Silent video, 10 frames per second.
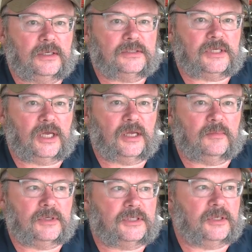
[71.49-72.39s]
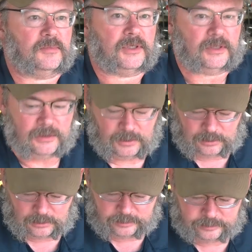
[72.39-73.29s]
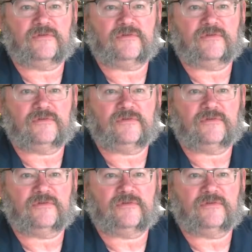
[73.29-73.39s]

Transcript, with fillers: as I am attempting to